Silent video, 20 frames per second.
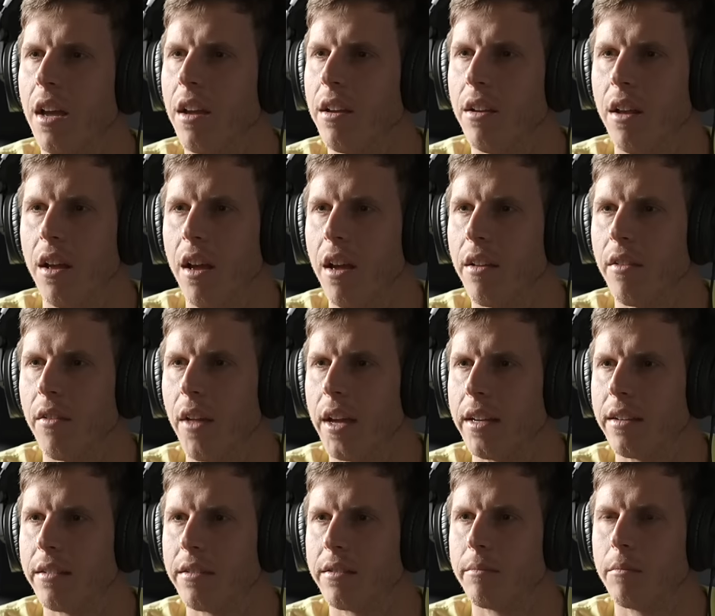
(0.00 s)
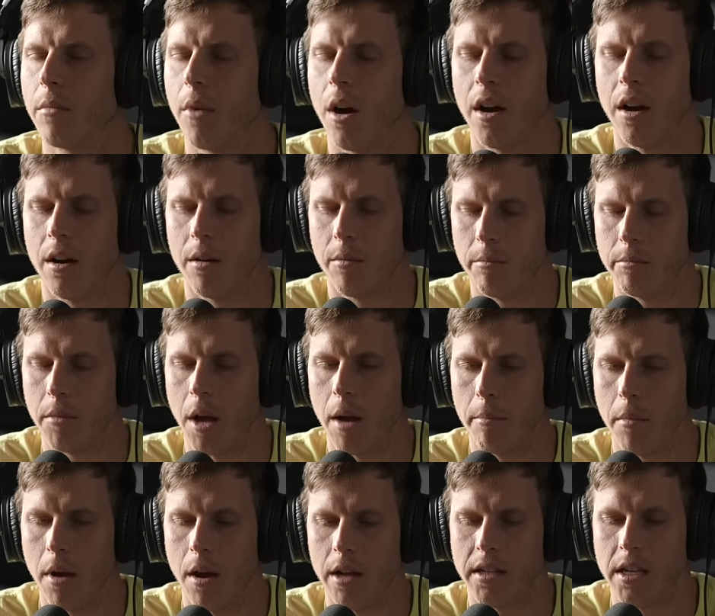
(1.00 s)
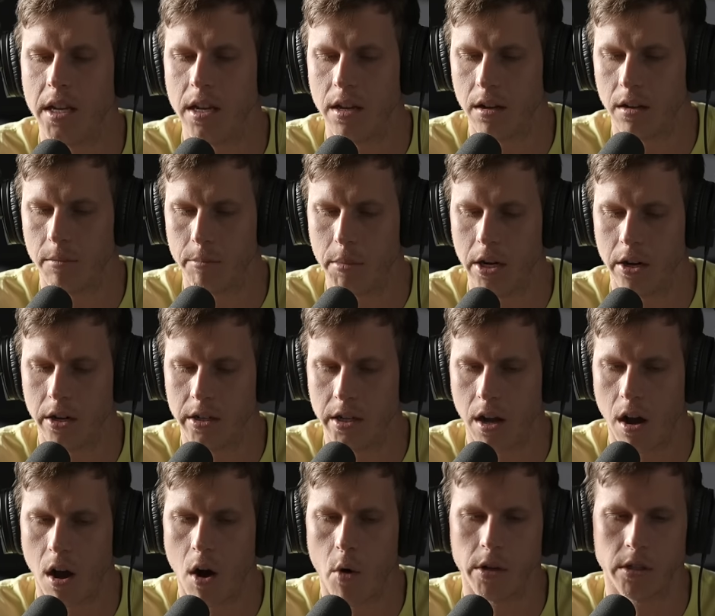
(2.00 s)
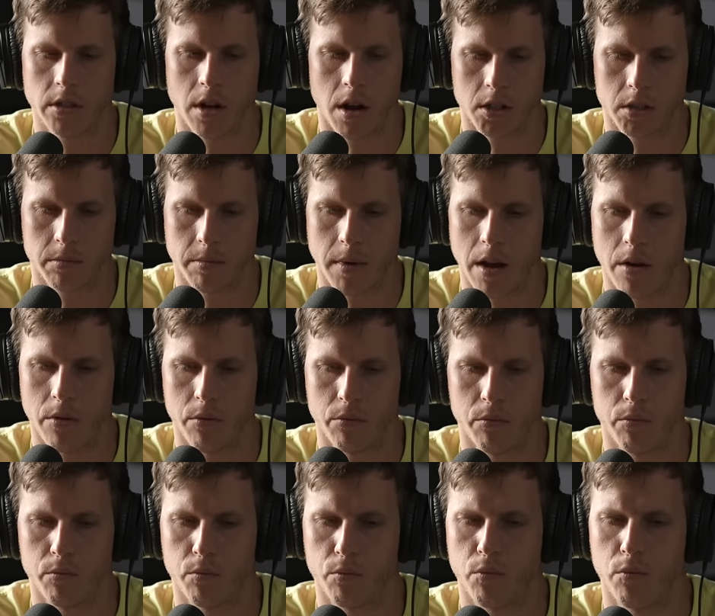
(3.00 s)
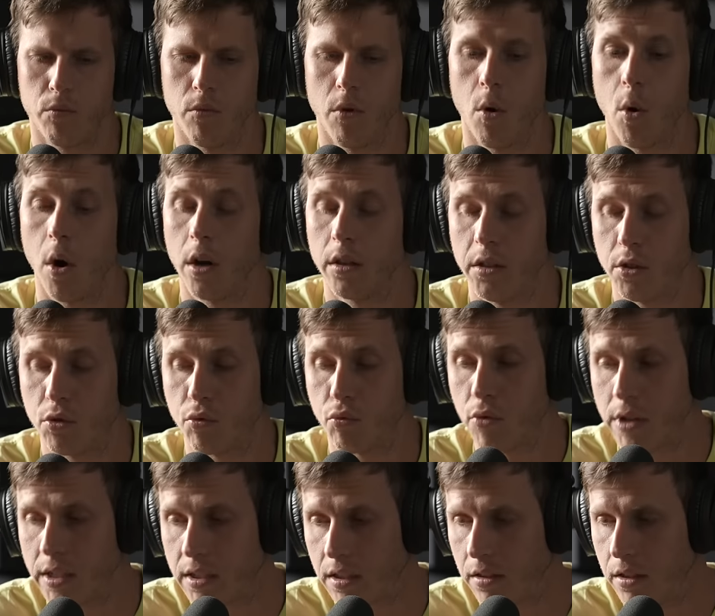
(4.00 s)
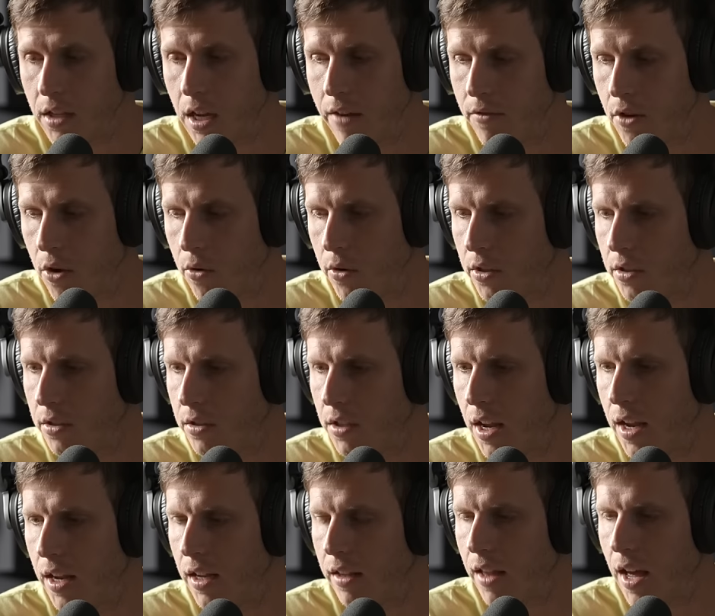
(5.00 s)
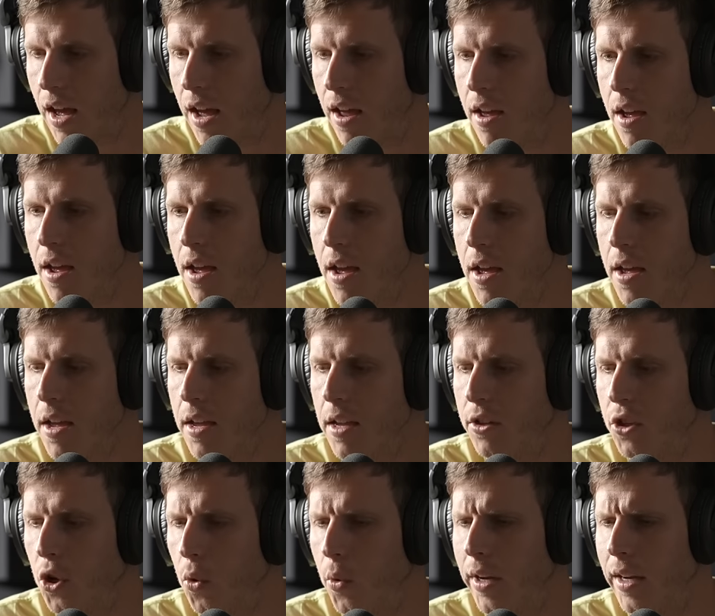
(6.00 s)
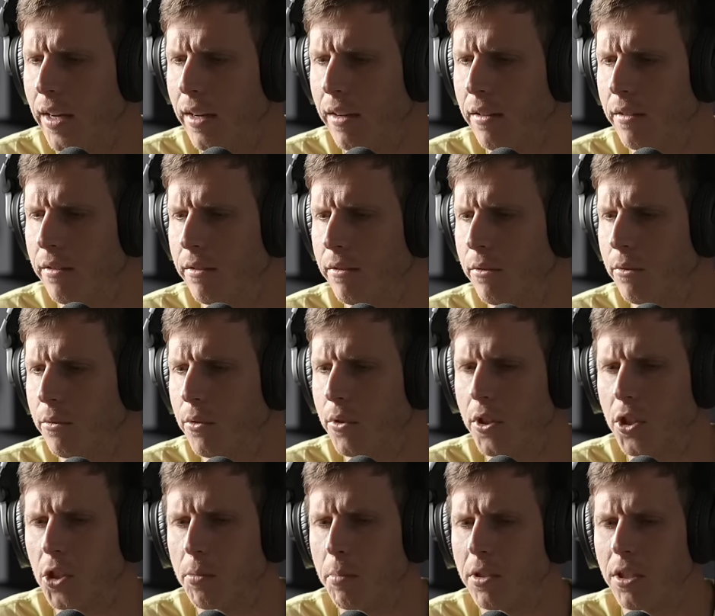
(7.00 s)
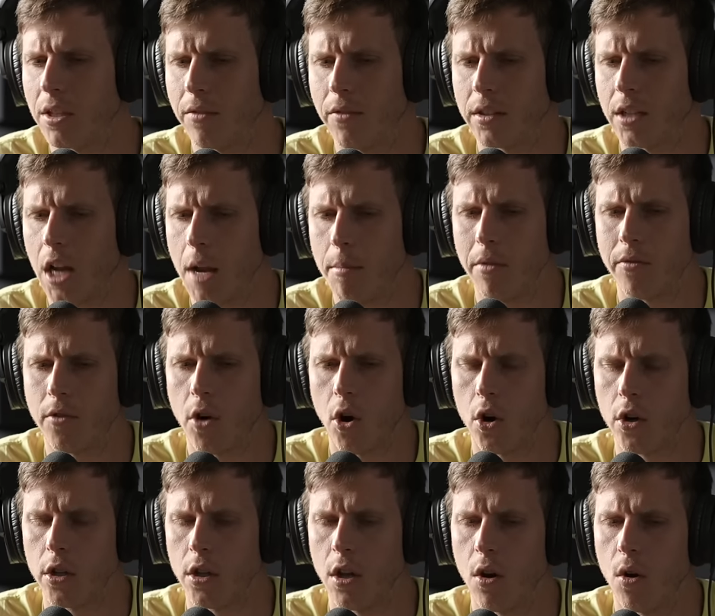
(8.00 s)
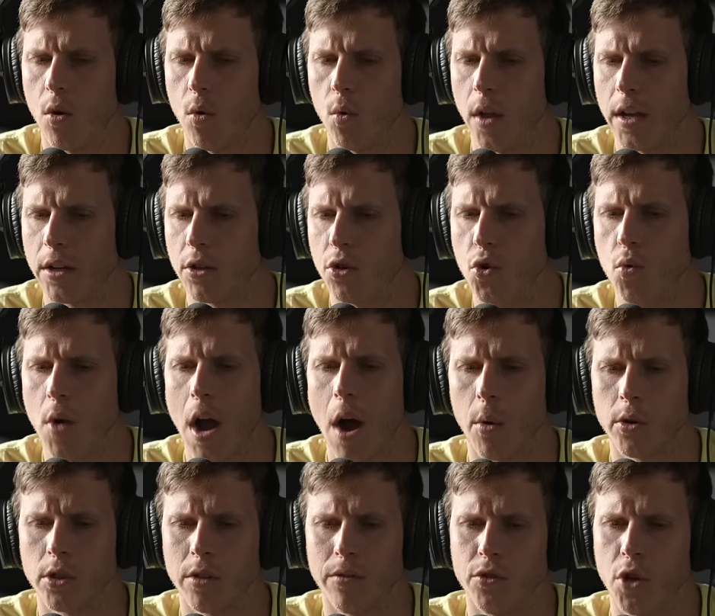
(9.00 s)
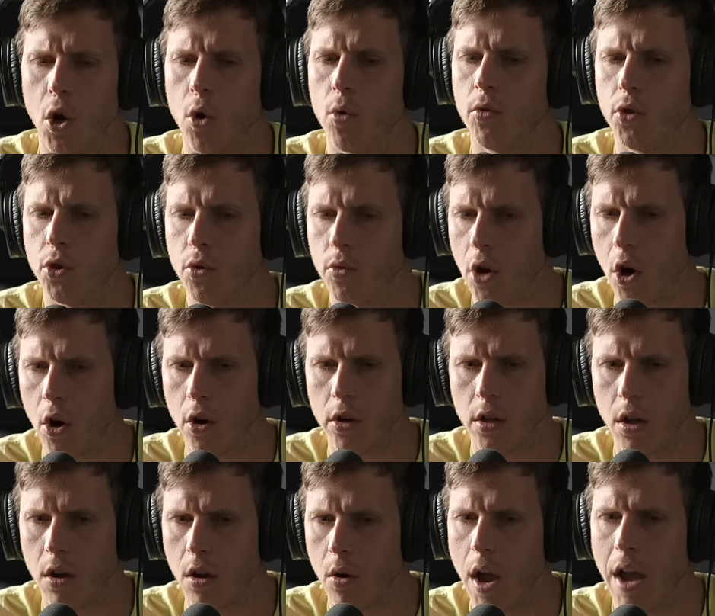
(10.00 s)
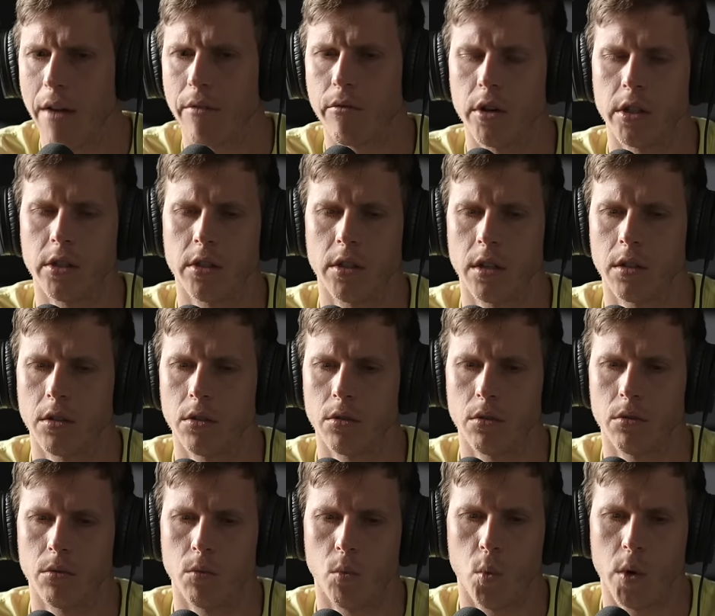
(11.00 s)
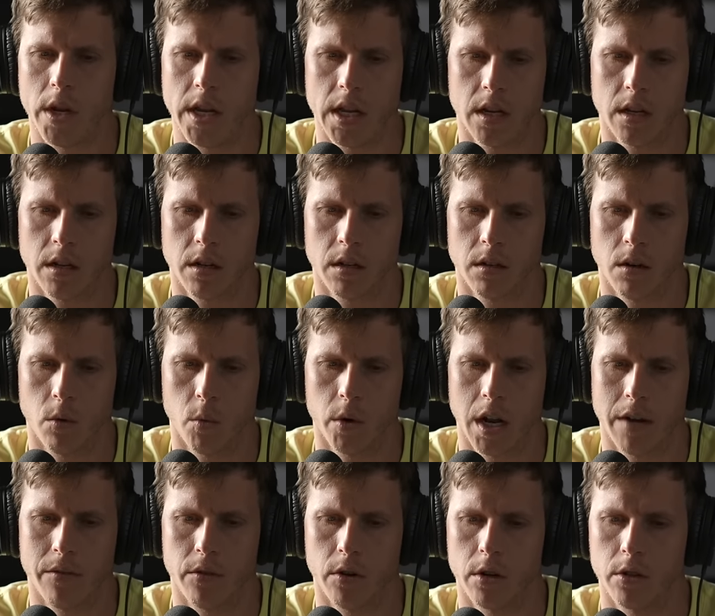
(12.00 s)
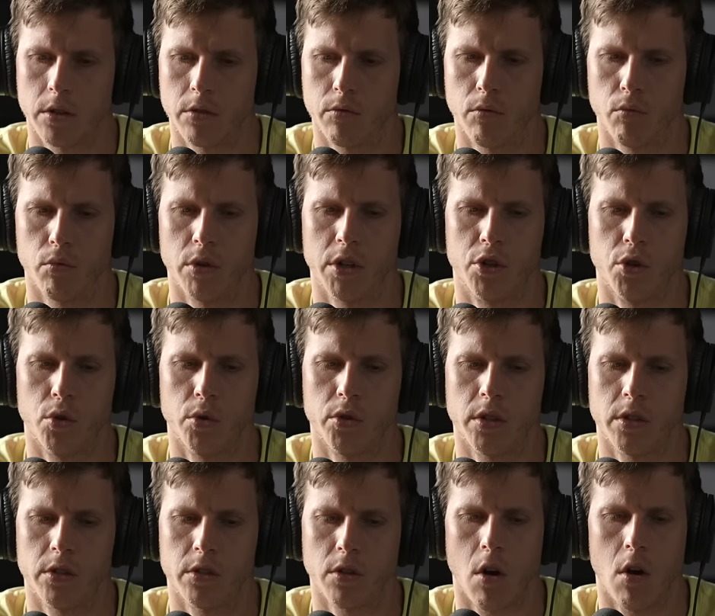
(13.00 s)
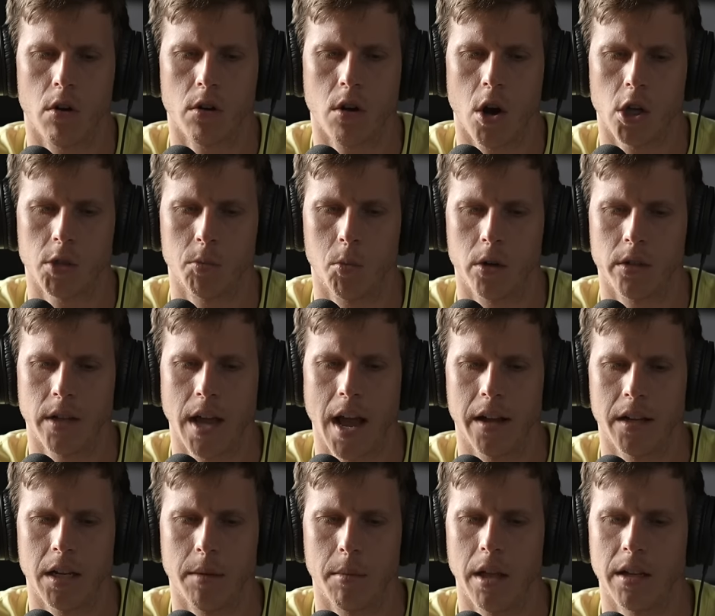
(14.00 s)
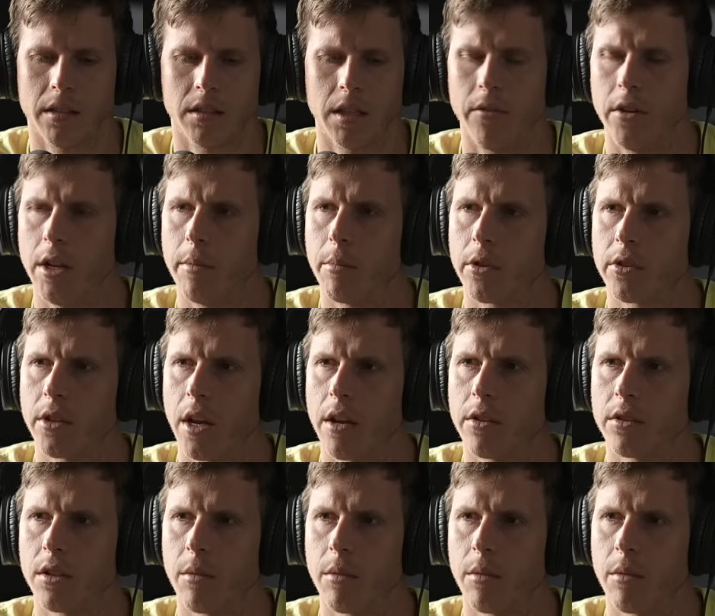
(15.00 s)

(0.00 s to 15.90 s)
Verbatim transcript: eh, like um, Attia Peter Attia always talks about, or at least recently I've noticed saying that doing the specific type of cardio, like two hours of zone two cardio every single week or whatever, reduces all cause mortality by like 70% or